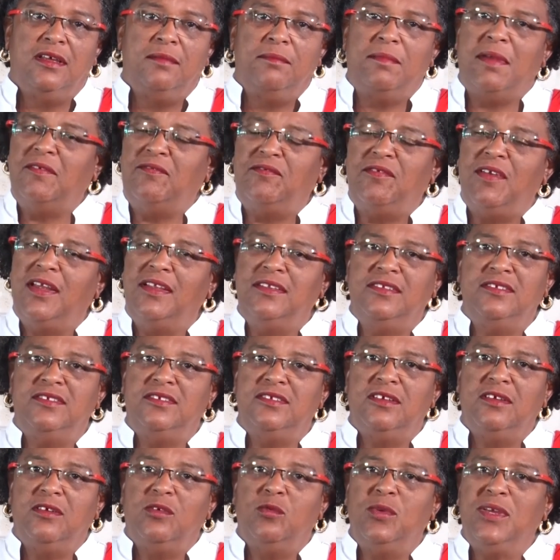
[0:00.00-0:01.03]
My
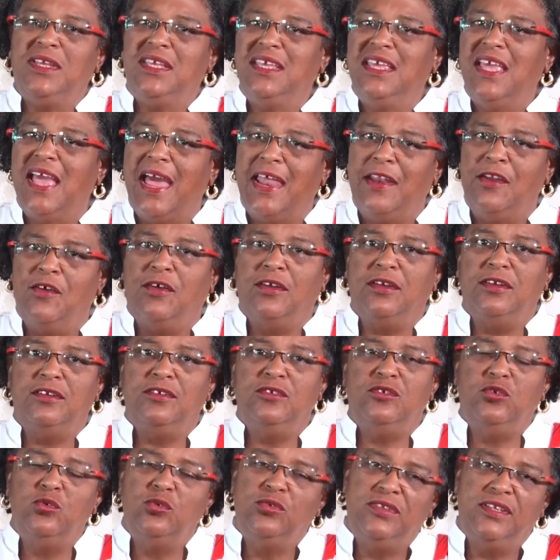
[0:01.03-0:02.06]
friends, we cannot
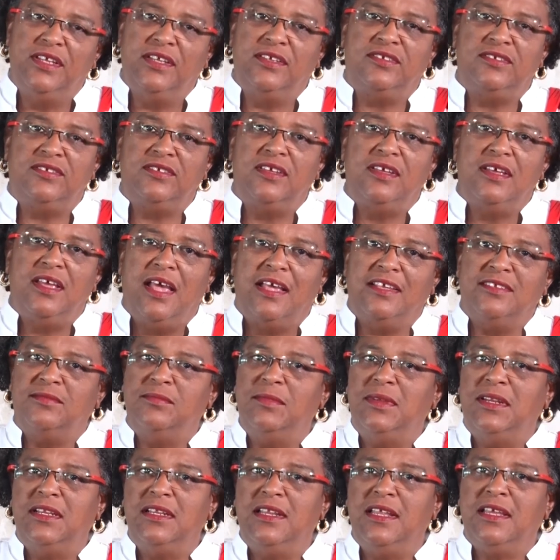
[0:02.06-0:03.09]
do this as
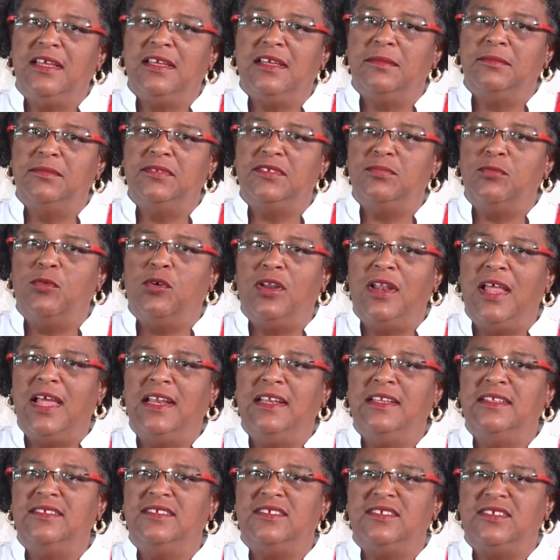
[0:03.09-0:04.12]
middle income small
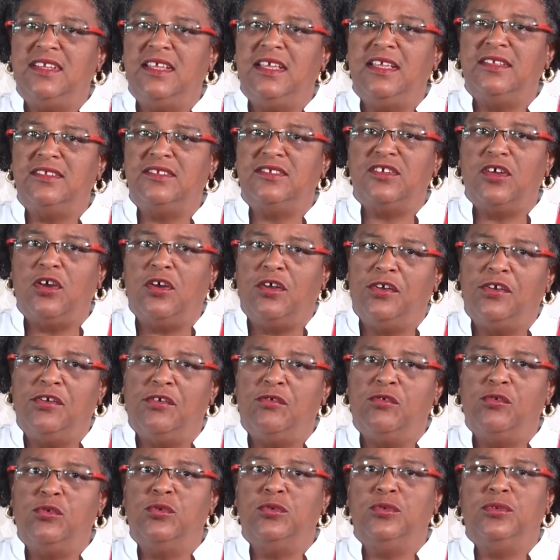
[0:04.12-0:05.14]
island states on
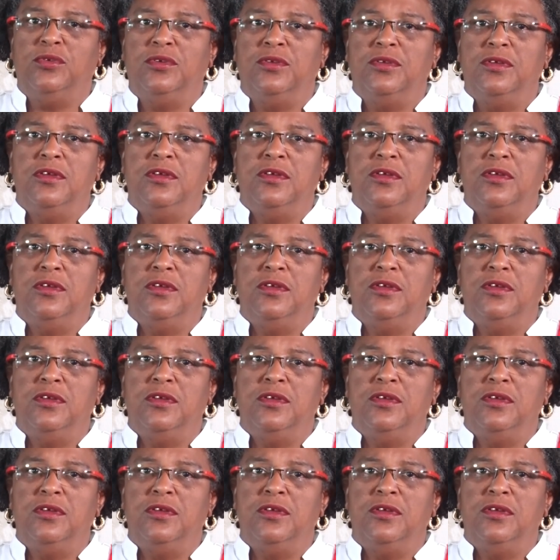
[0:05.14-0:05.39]
our own.